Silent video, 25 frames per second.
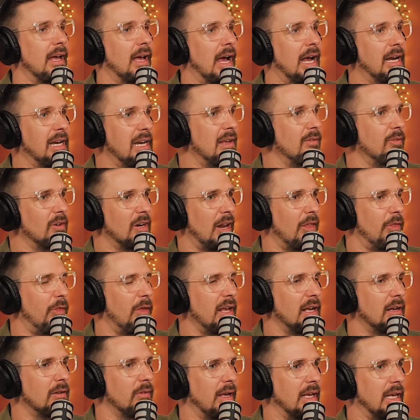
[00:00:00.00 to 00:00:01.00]
And even I
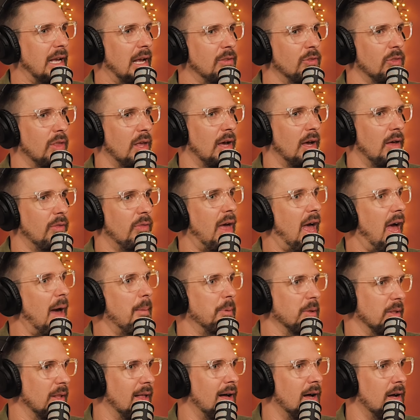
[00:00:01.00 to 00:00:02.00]
think like in the
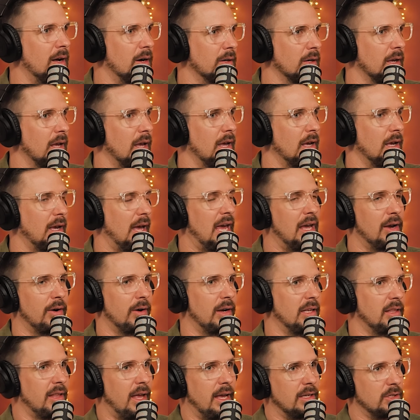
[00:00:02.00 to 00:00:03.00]
epilogue,
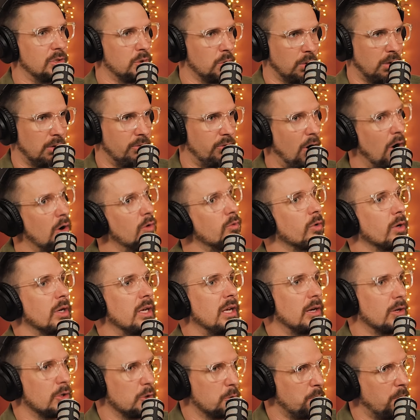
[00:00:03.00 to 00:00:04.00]
Harry like sort of
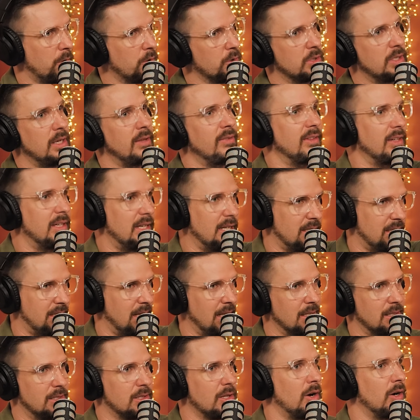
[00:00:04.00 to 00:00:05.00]
overhears Percy in the
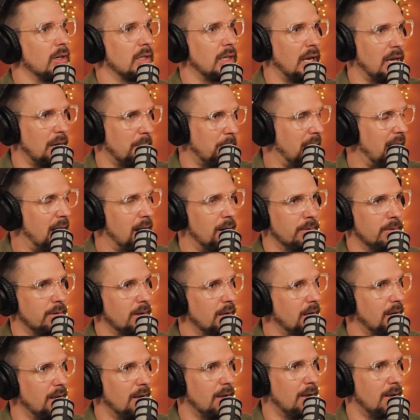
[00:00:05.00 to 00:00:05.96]
distance talking about